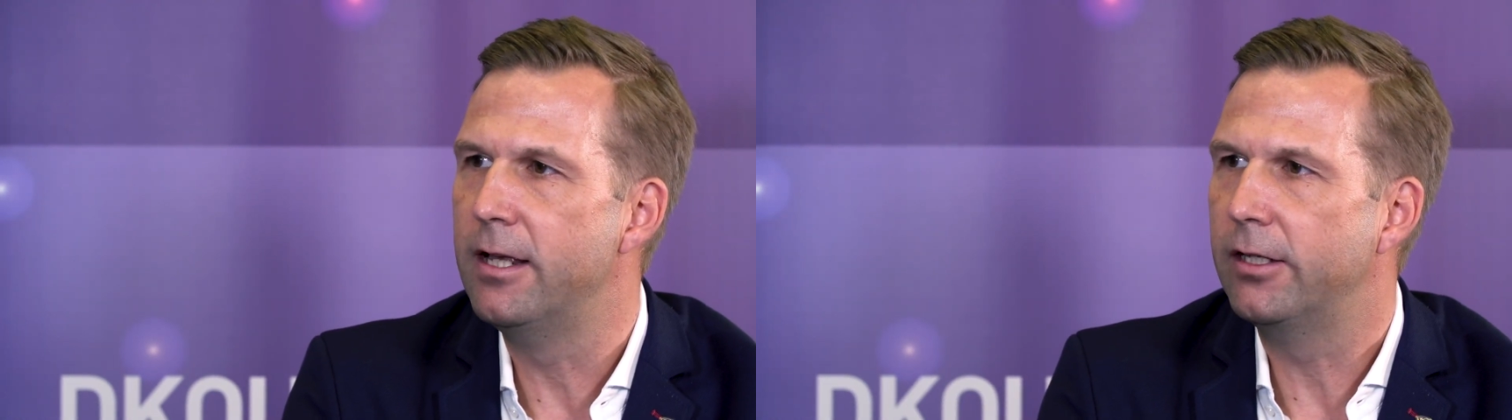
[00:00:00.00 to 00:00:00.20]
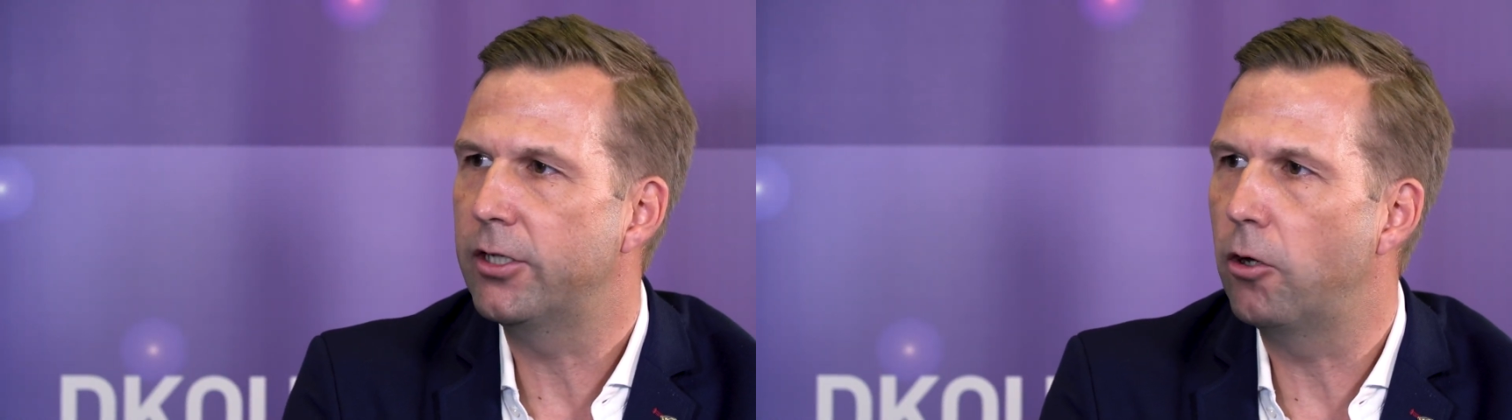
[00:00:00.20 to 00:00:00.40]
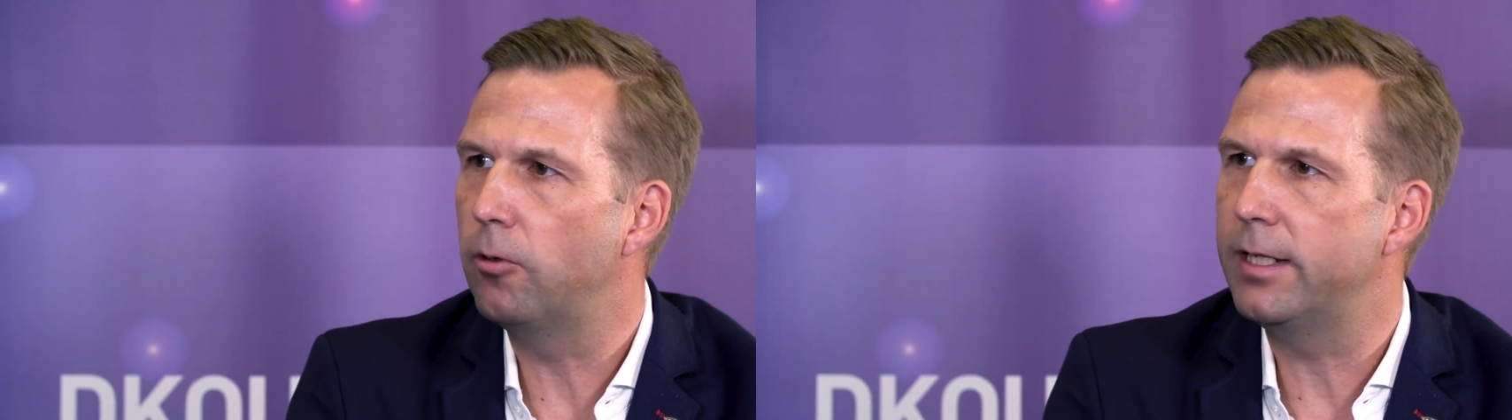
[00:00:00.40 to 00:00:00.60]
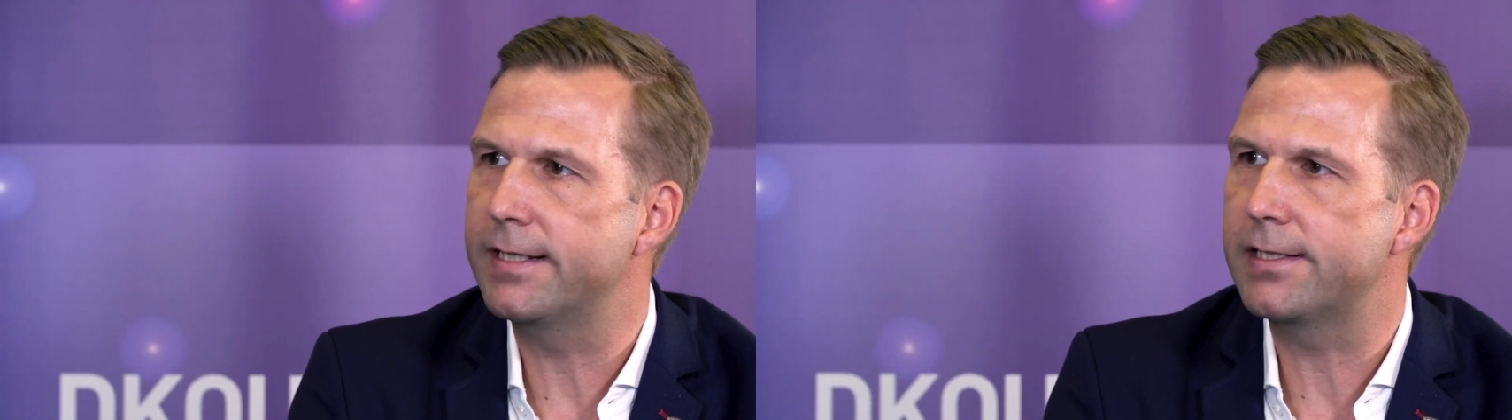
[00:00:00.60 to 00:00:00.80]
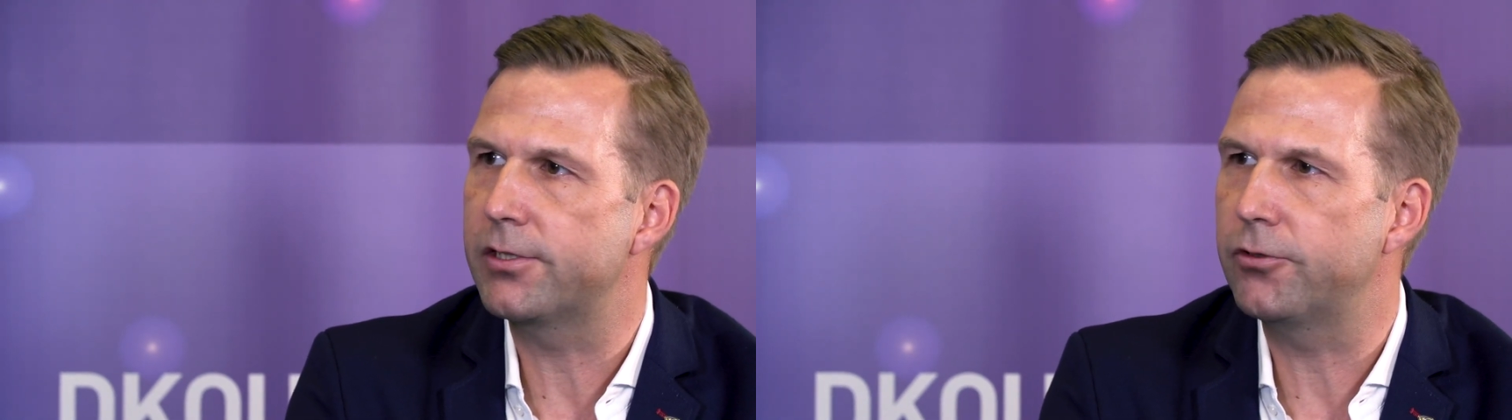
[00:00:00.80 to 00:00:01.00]
goal
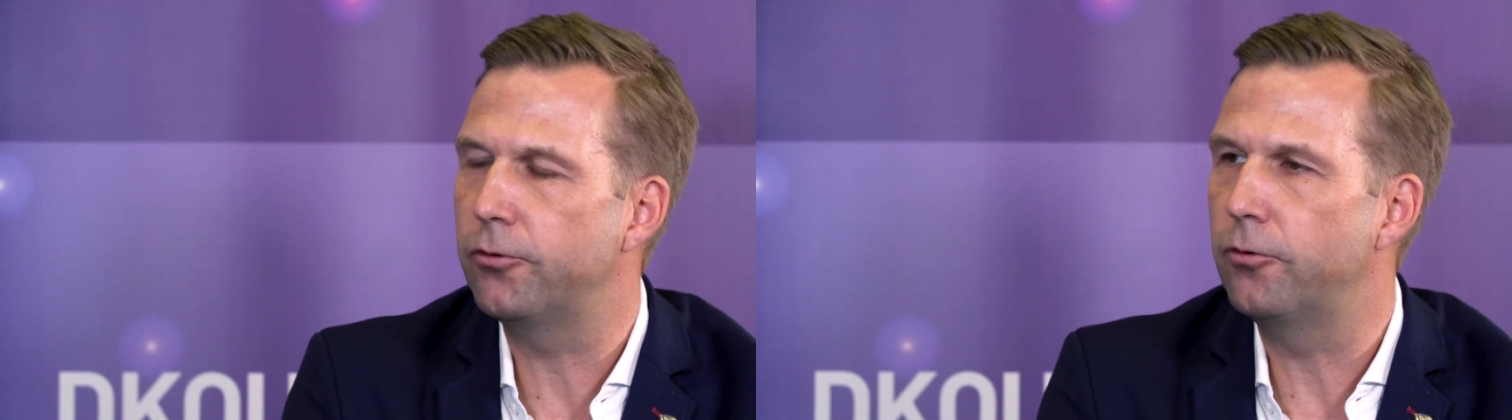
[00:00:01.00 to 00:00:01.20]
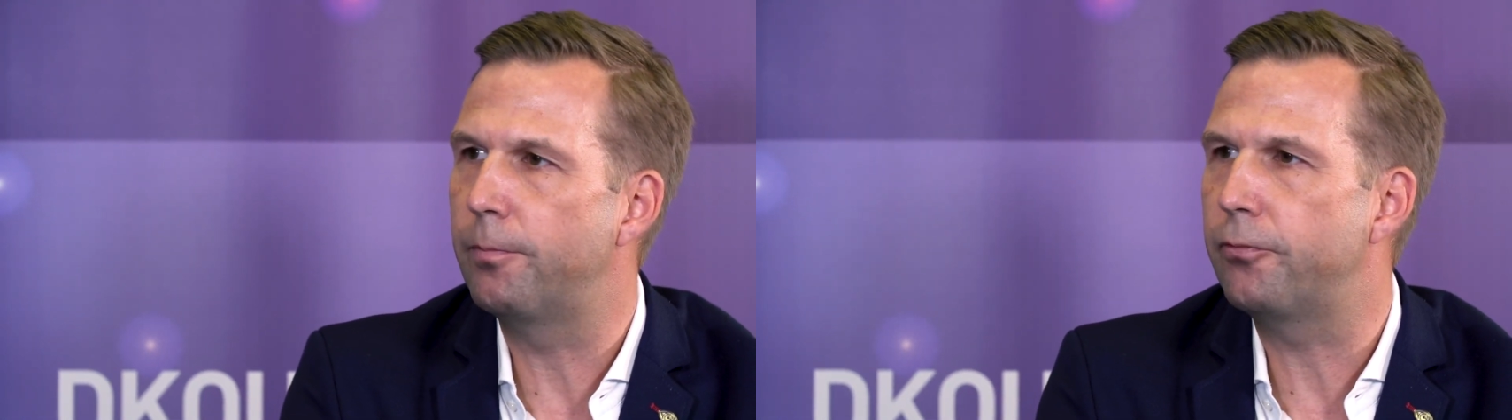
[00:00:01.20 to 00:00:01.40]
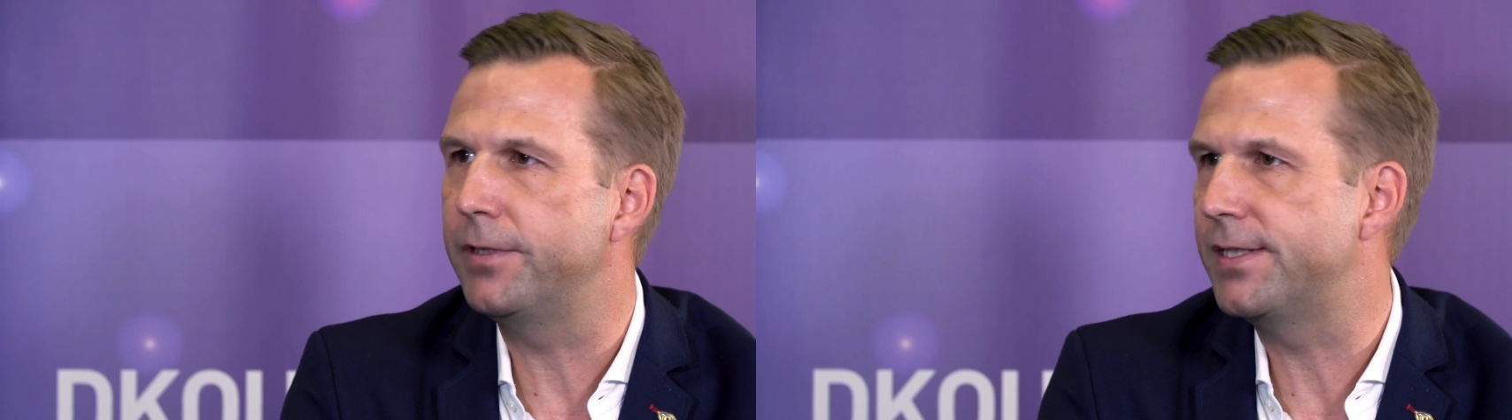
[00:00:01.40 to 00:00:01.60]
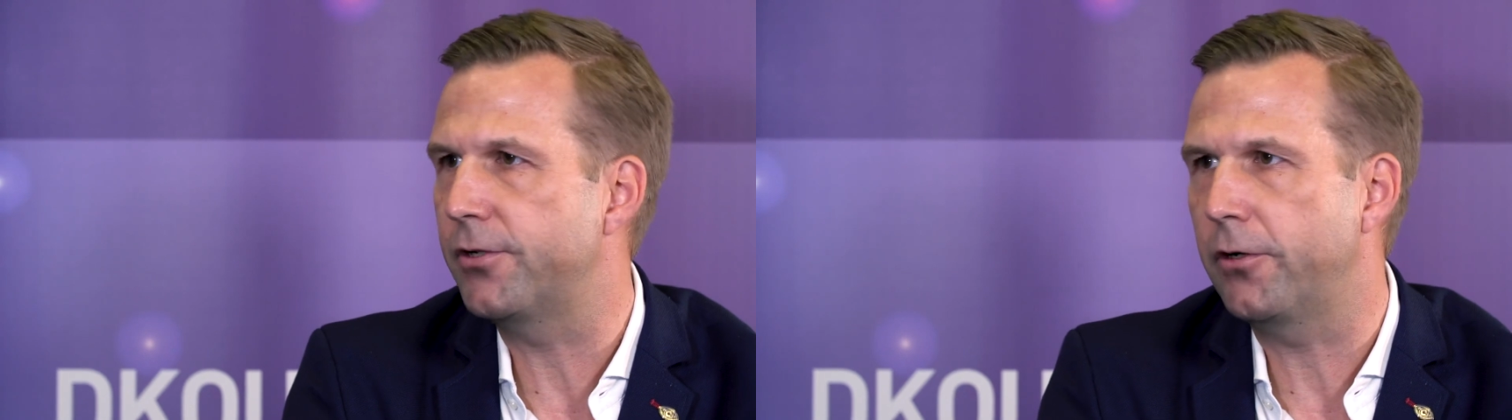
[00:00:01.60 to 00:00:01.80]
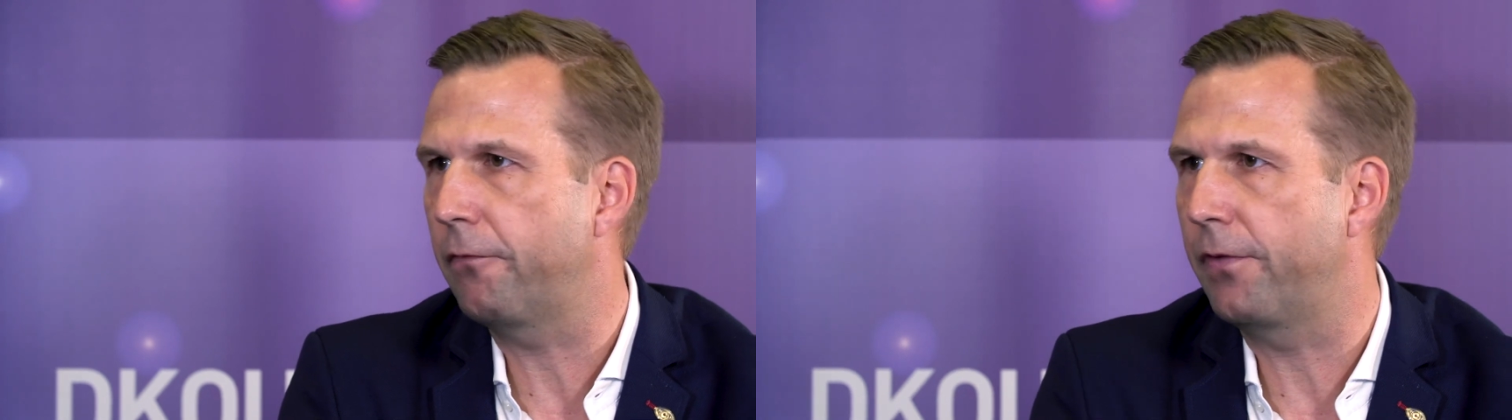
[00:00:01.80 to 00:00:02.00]
is to
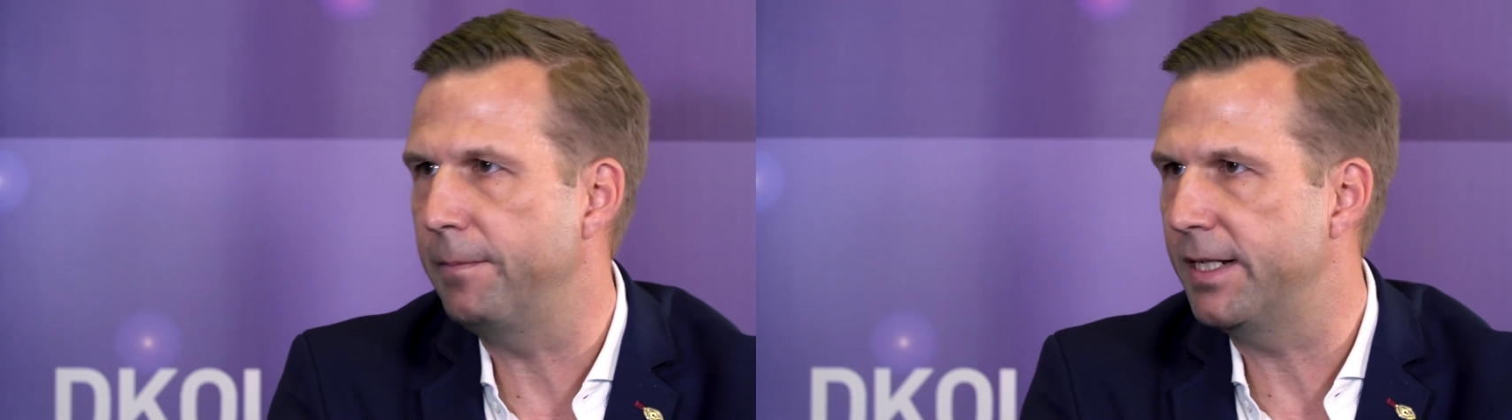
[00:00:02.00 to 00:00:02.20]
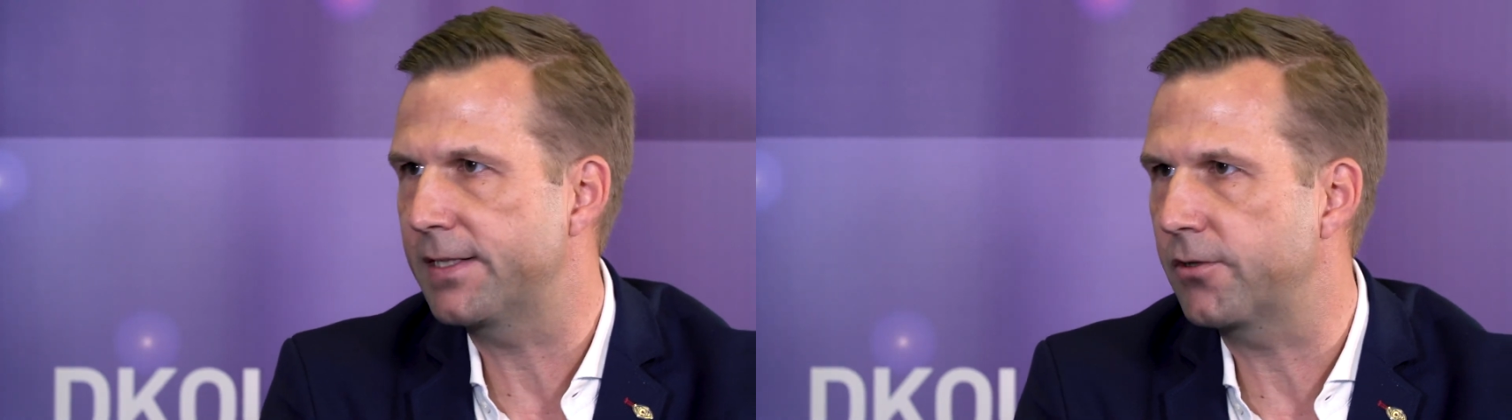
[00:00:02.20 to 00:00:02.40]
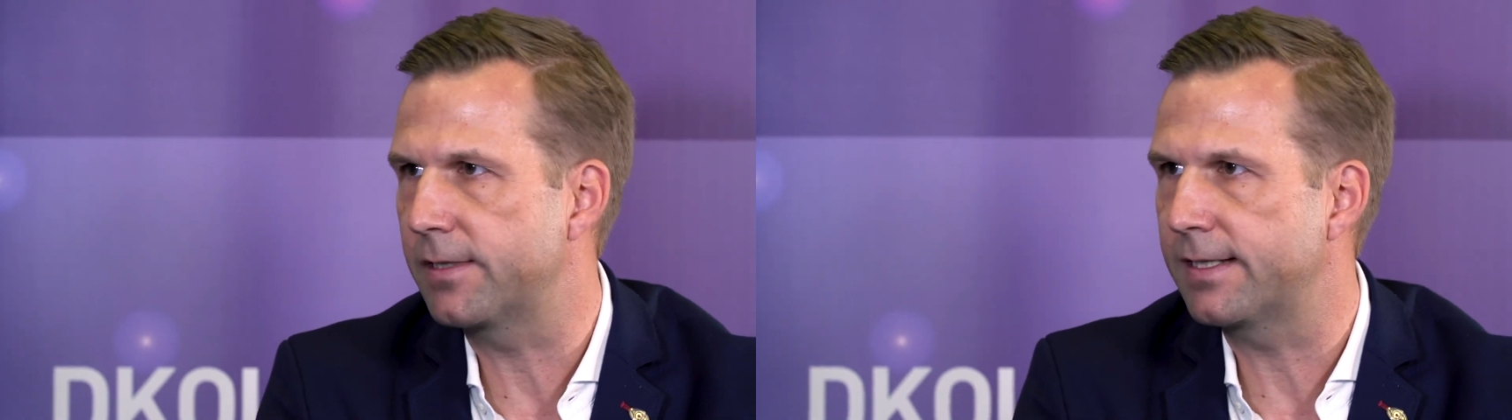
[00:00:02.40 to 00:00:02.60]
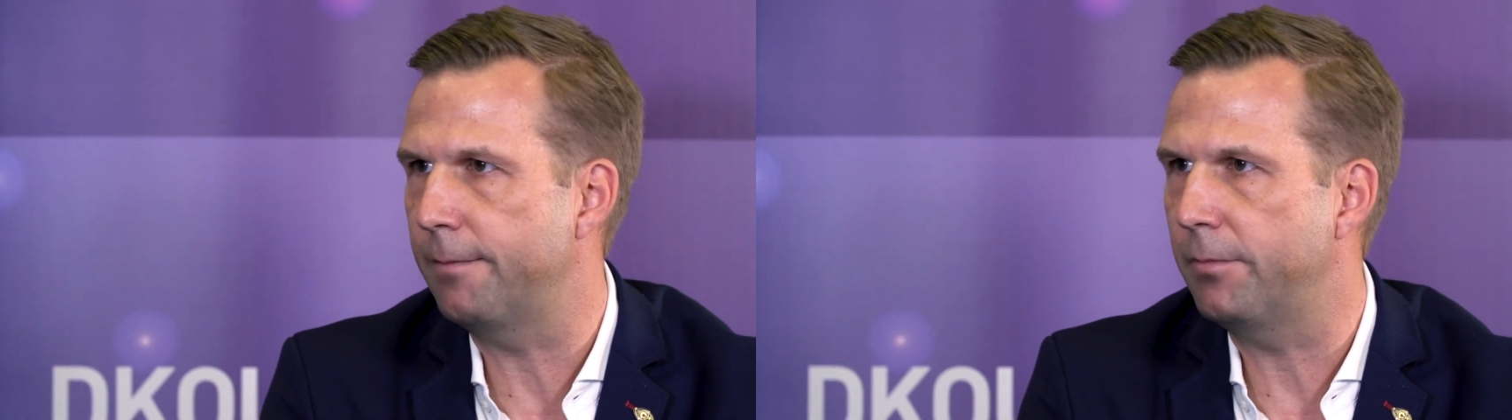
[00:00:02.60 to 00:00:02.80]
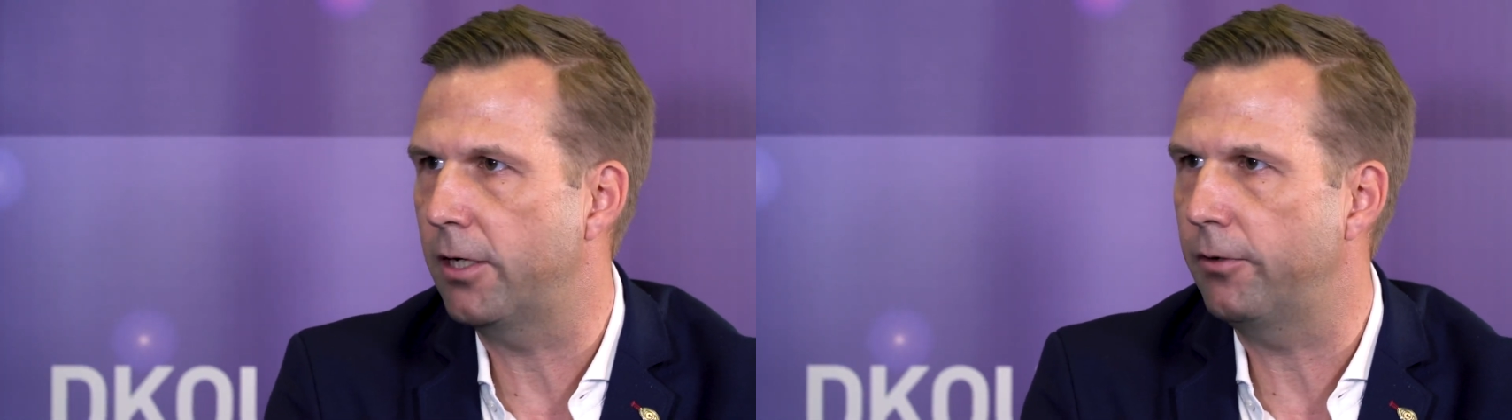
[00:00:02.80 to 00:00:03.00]
preserve the meniscus somehow.